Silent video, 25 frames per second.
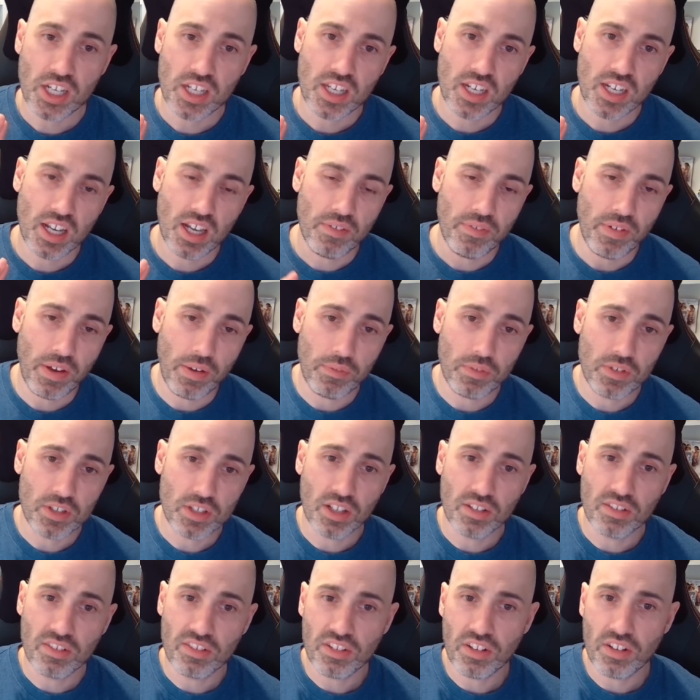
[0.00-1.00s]
it out if you haven't
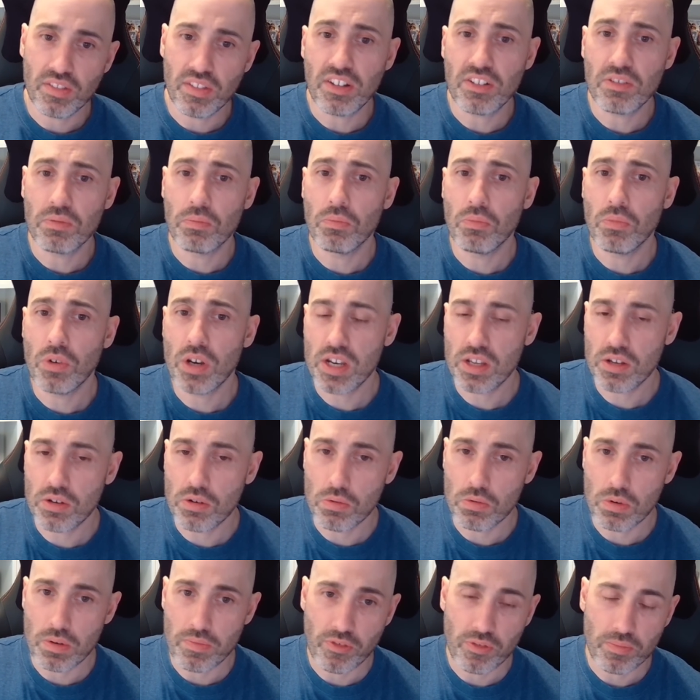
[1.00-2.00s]
done so. There's some really
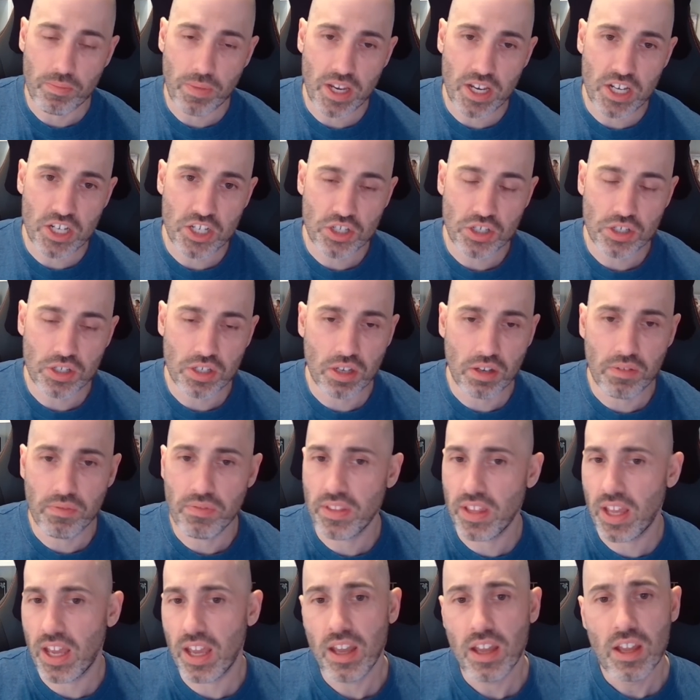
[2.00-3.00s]
cool information over
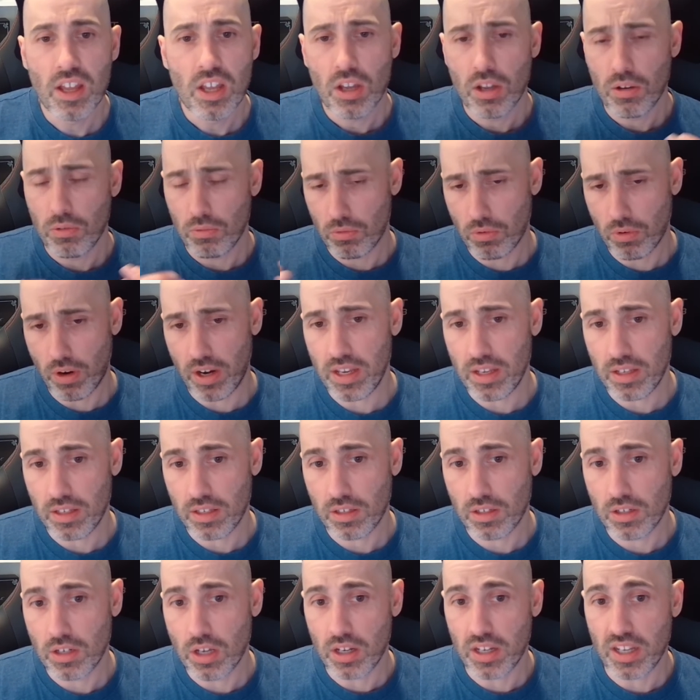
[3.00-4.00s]
there. Great
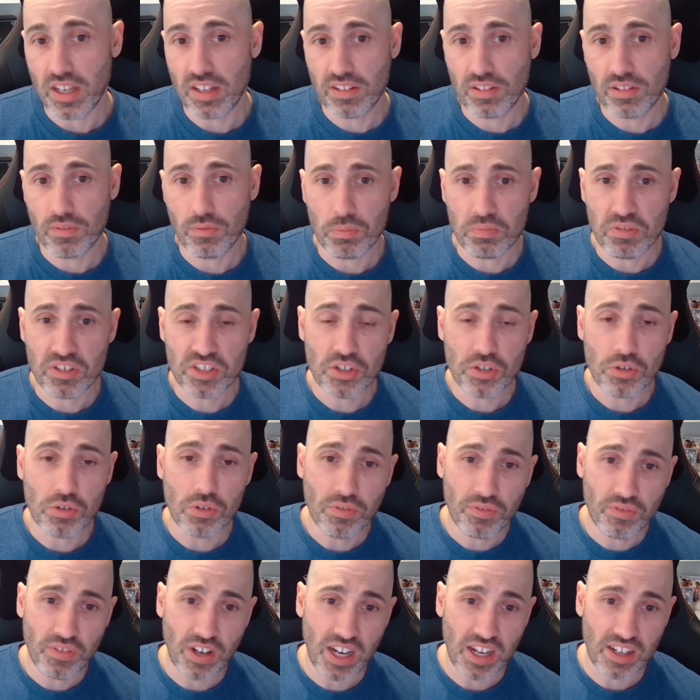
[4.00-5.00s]
nuggets of obscure
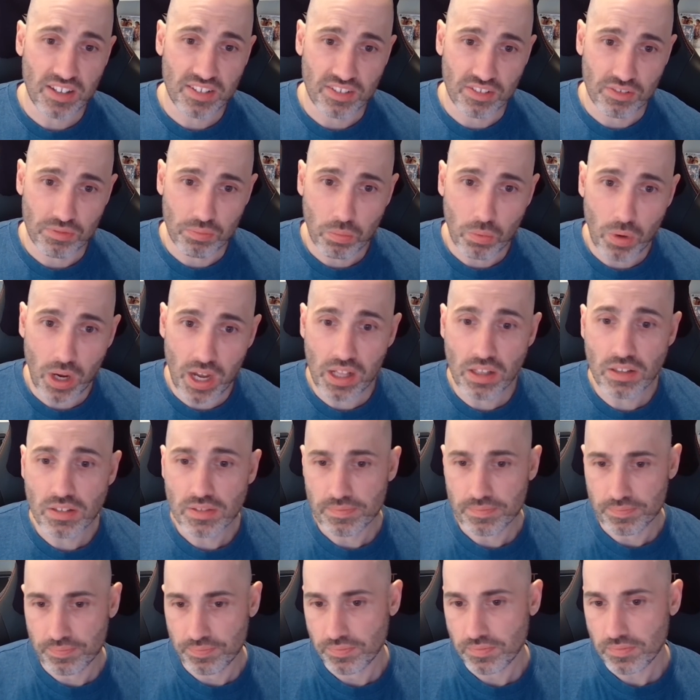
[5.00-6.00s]
facts as well.
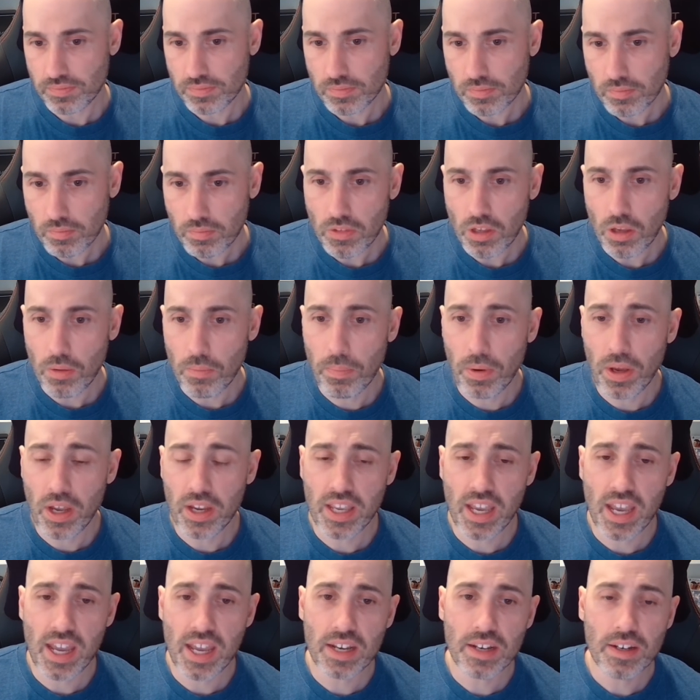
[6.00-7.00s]
But
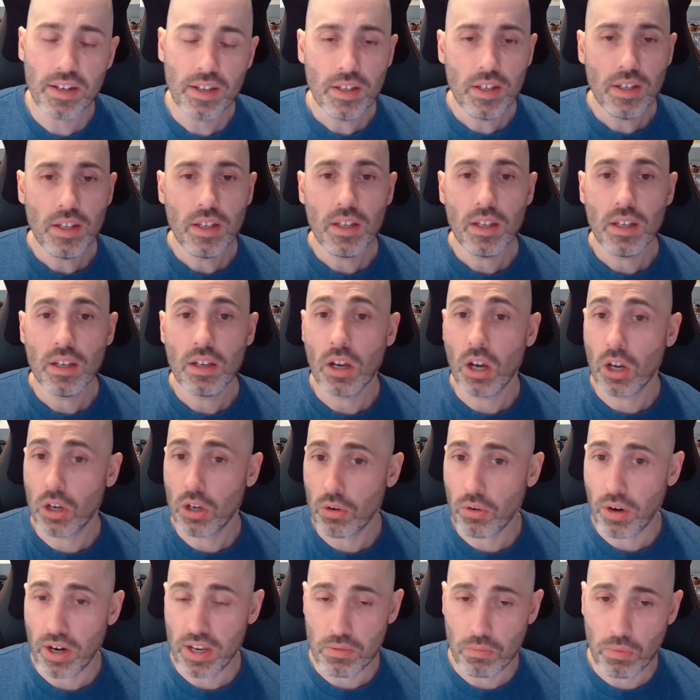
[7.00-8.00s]
again, a
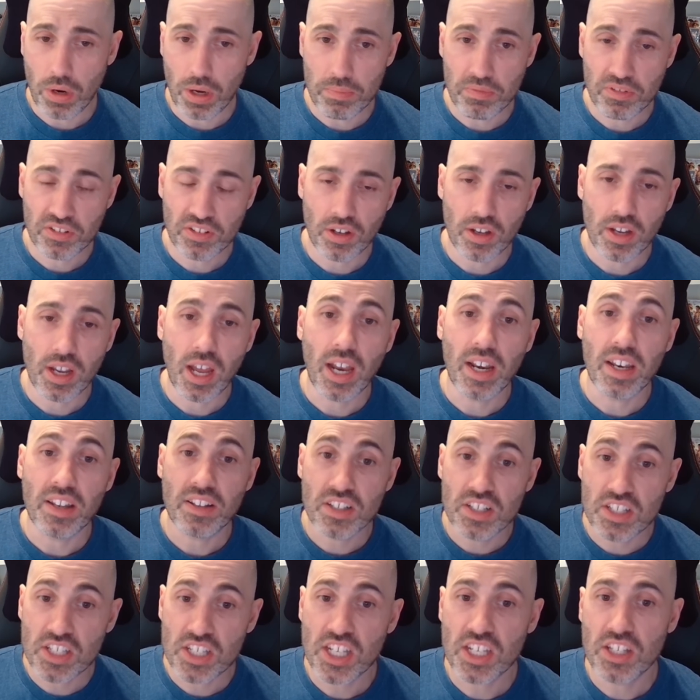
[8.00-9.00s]
great website, and it's
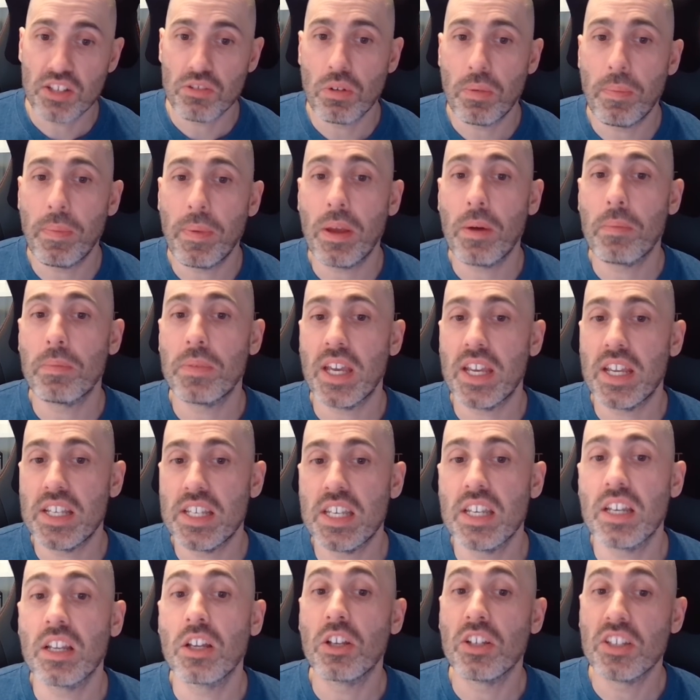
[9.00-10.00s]
continuing to be
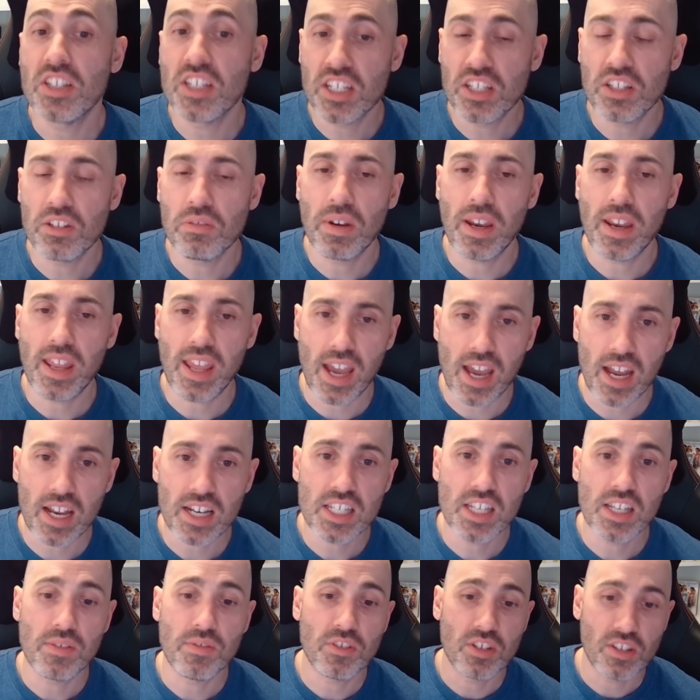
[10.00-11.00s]
updated and continually
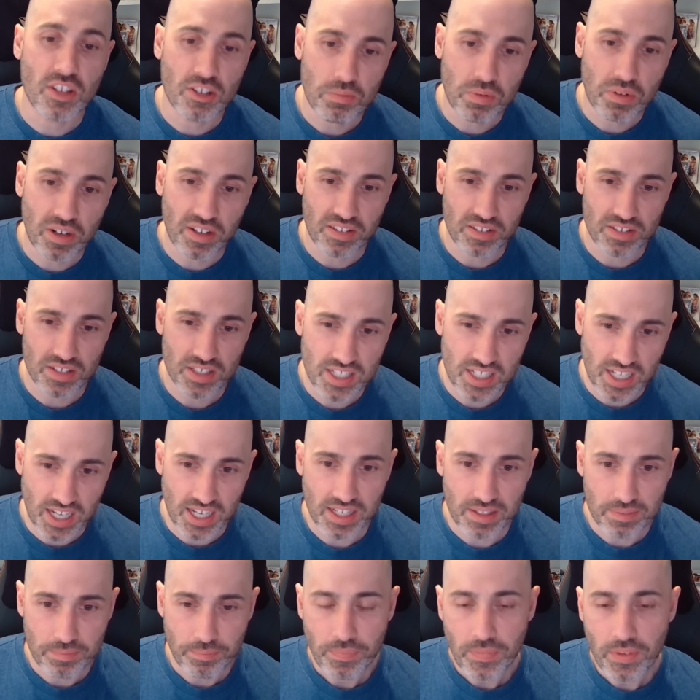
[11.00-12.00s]
active to this present
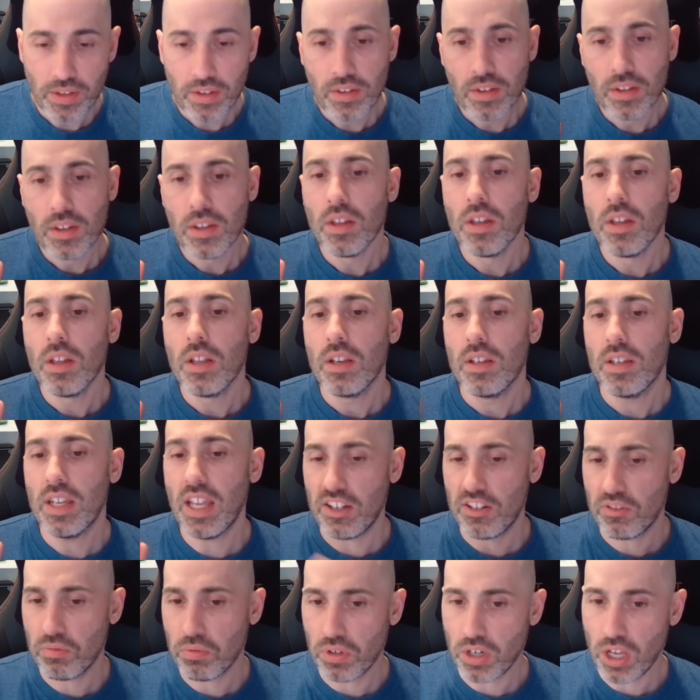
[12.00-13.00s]
day.
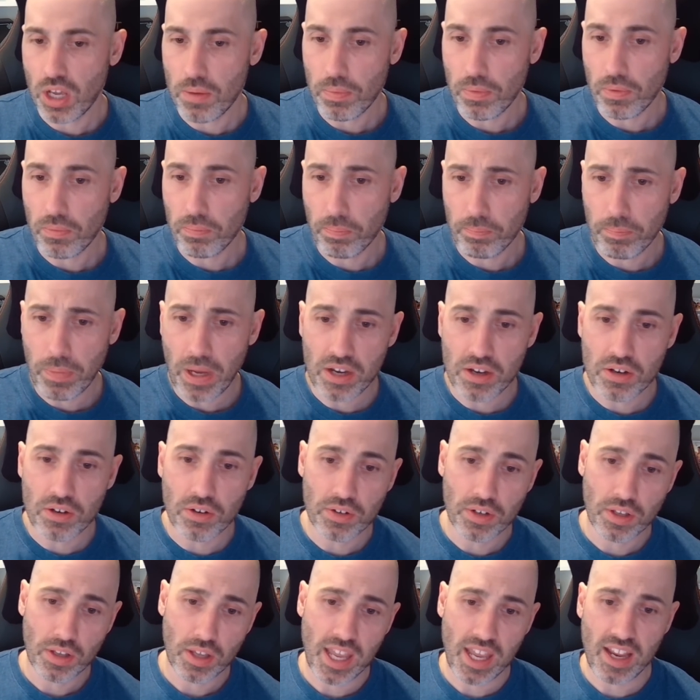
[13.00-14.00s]
Next one up, back
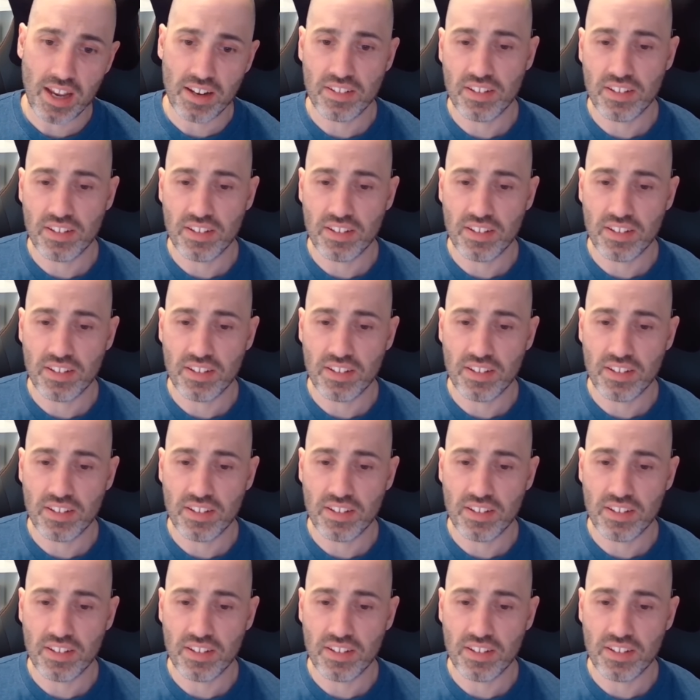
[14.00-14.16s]
on X,